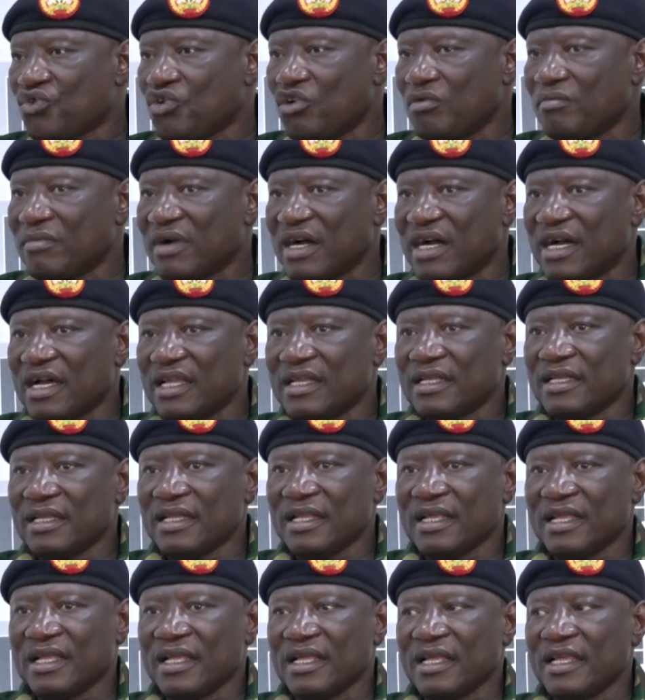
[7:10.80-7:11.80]
come and
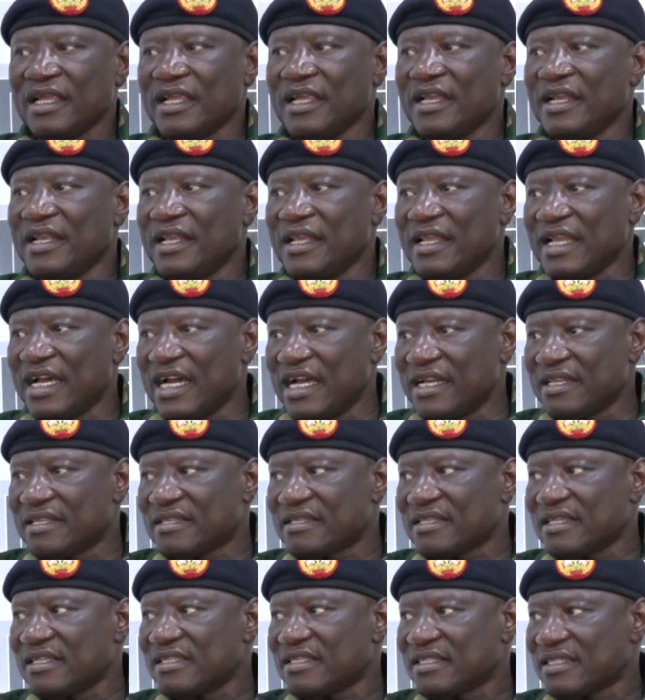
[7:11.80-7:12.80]
enlighten,
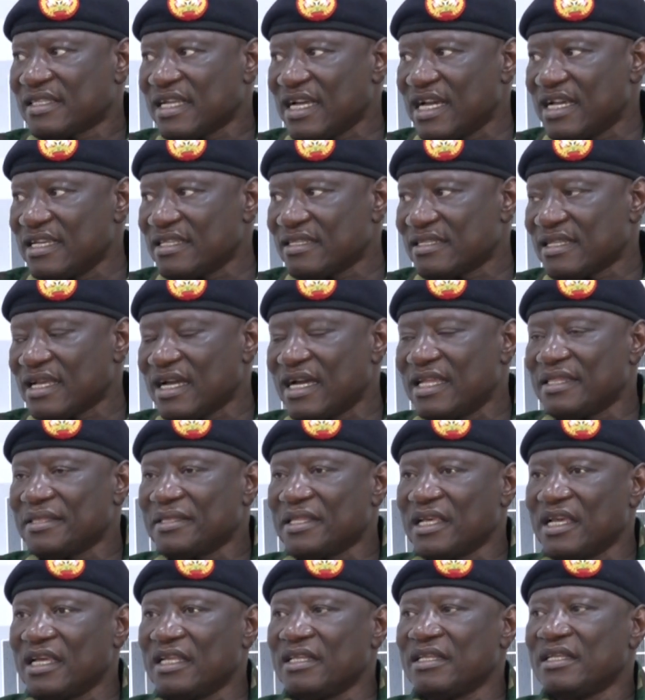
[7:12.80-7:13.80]
sensitize,
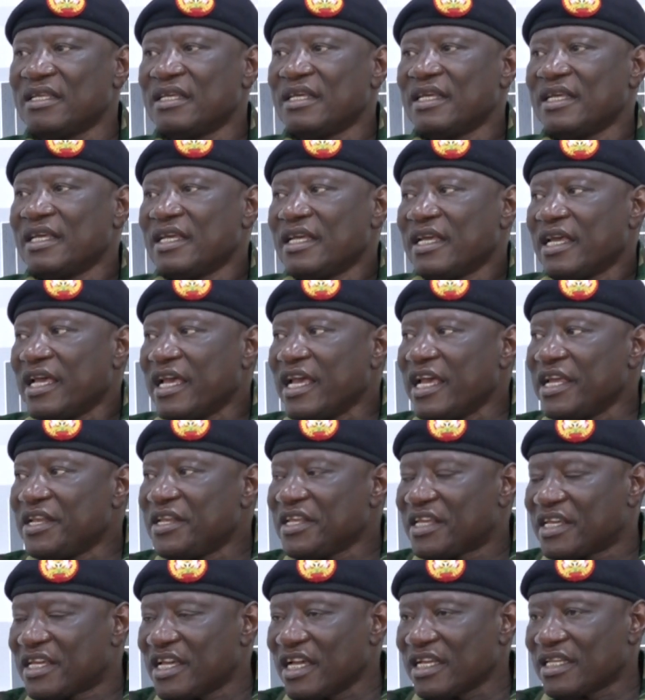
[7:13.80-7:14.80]
and then
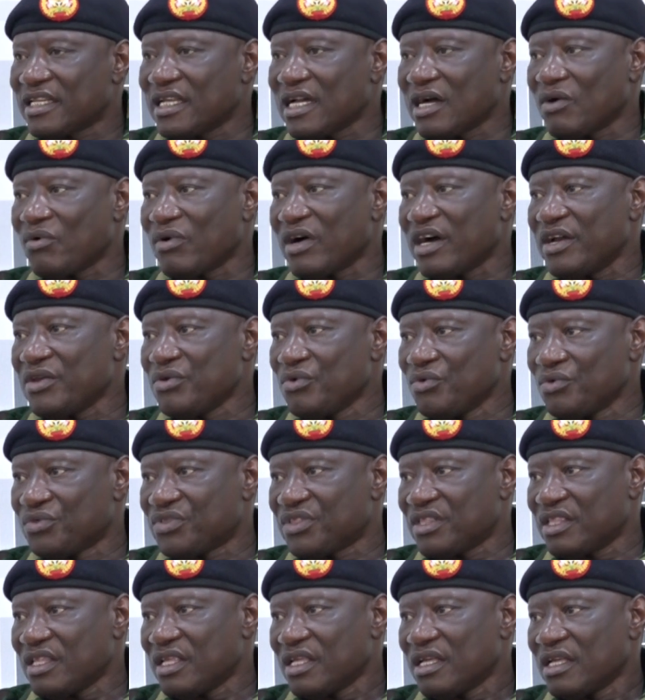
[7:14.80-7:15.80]
educate our
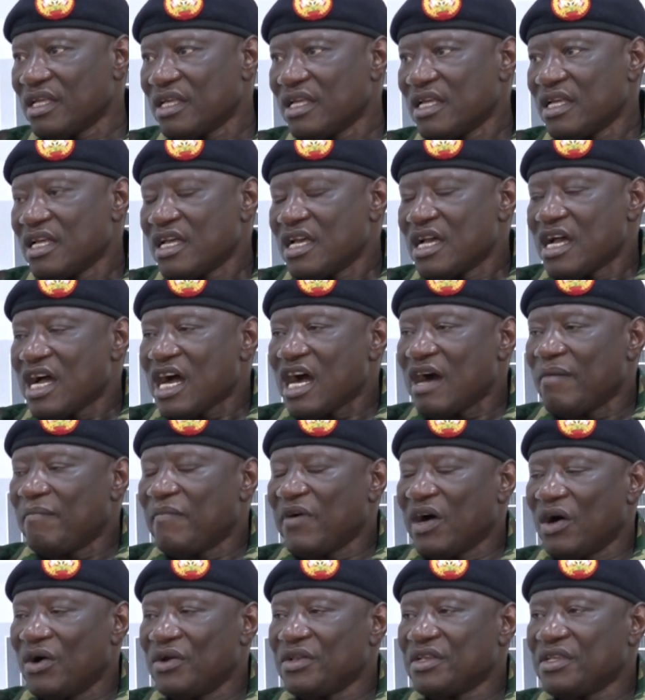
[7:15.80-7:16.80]
youth
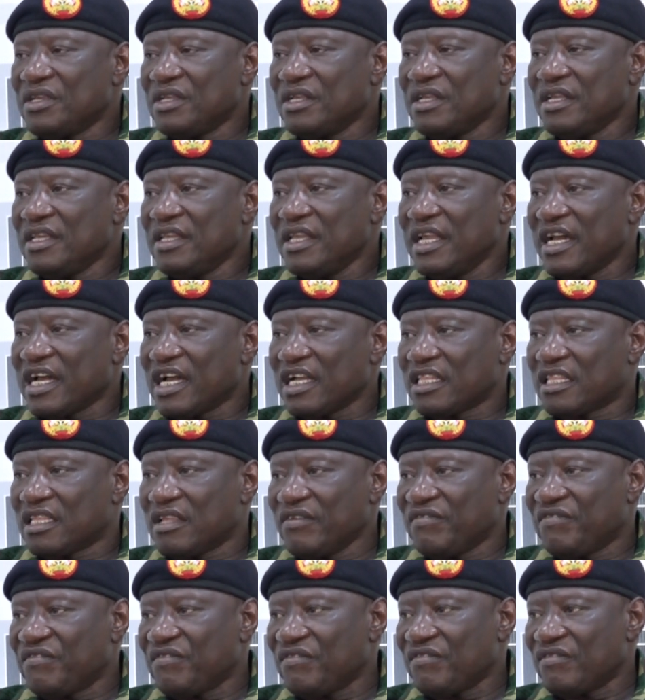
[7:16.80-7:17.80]
about the
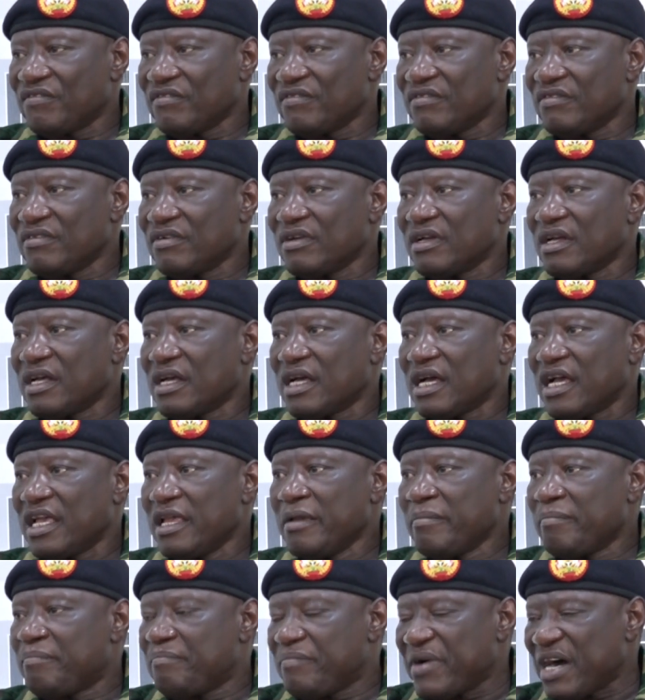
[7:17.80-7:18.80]
negative
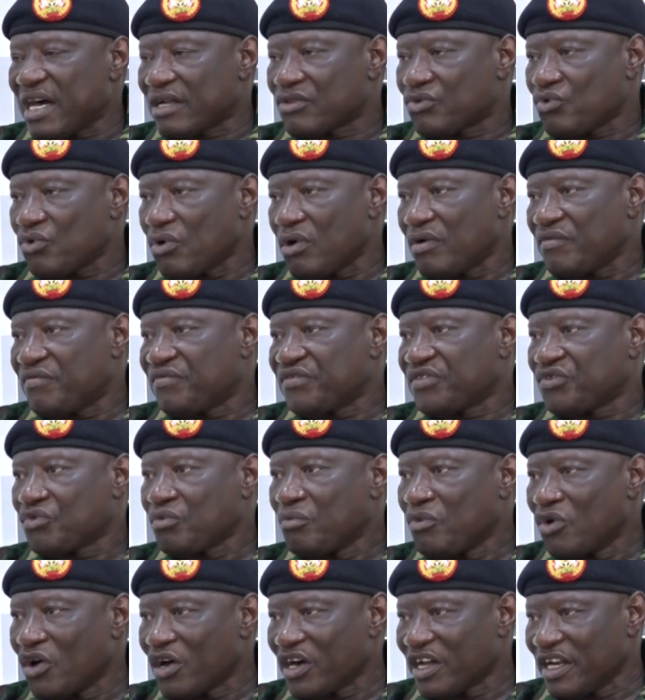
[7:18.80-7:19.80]
impact of
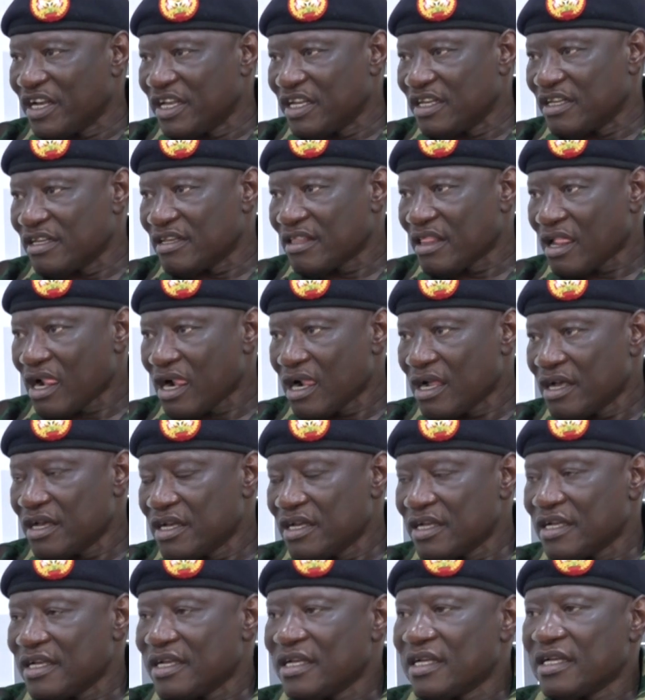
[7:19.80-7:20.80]
smuggling
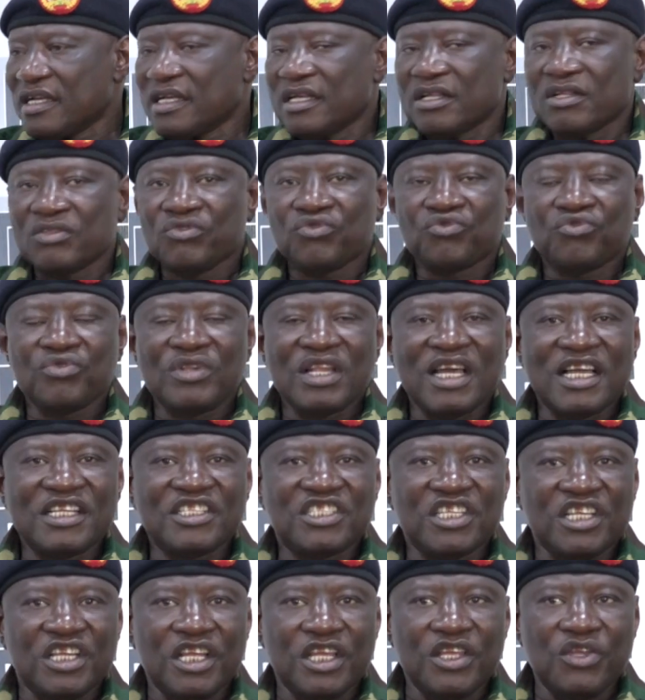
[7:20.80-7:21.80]
to
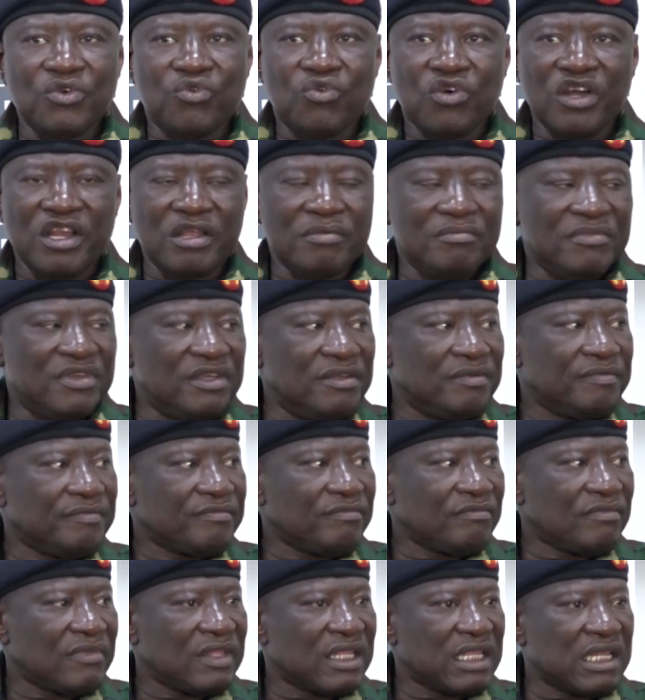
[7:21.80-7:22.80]
Nigerian economy,
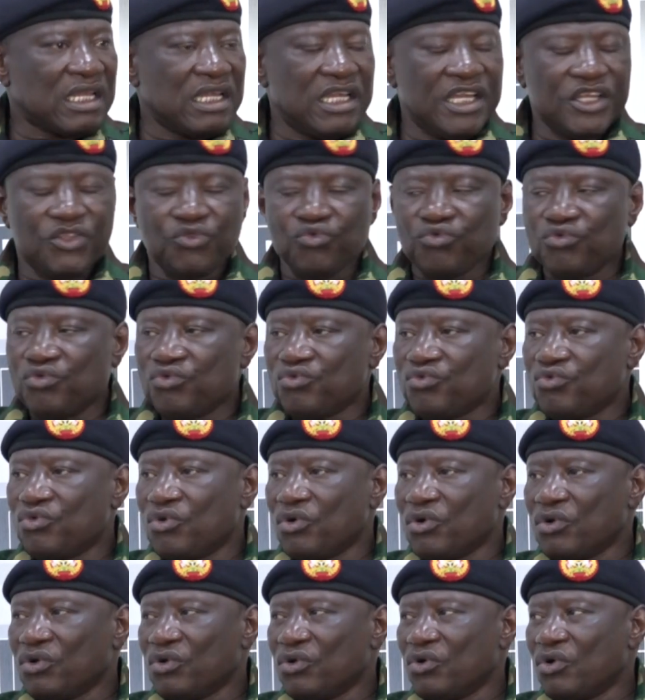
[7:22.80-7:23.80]
it will
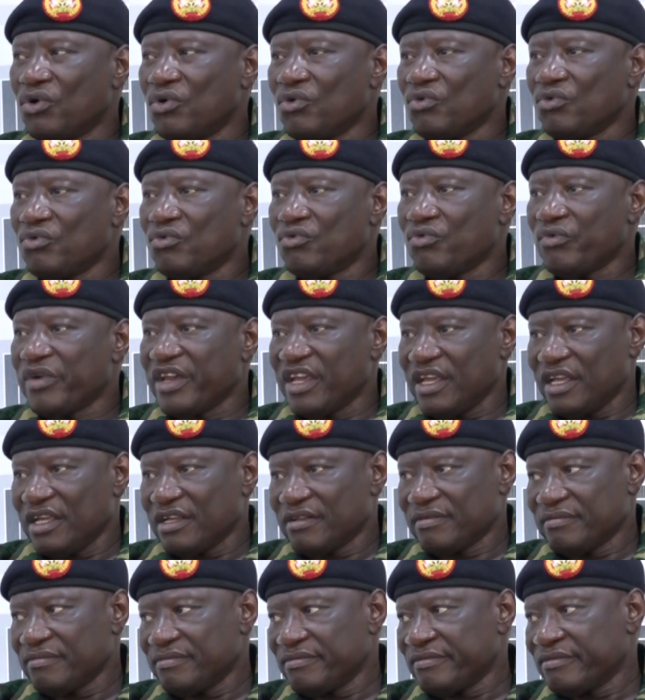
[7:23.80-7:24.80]
go a long
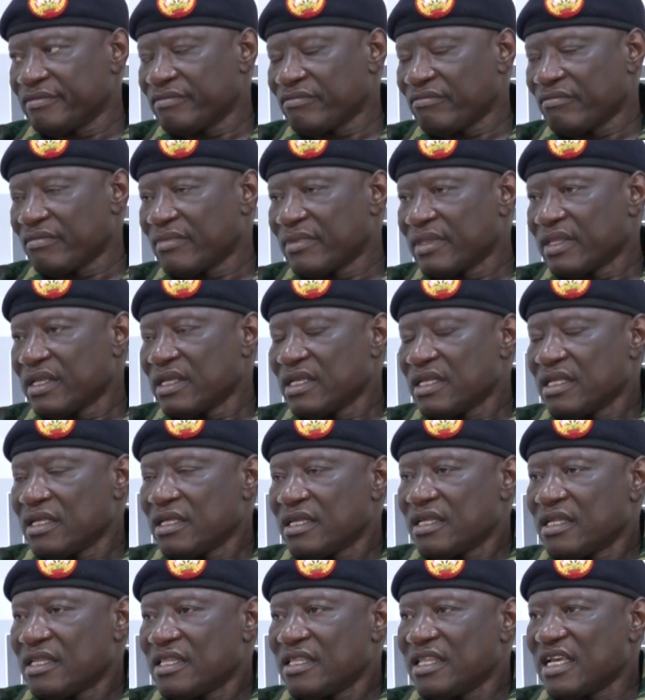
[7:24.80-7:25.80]
way.
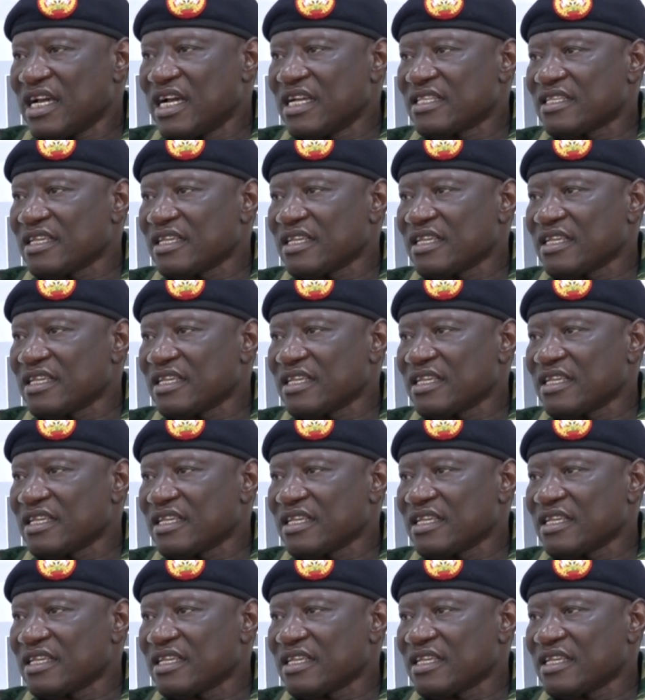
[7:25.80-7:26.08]
There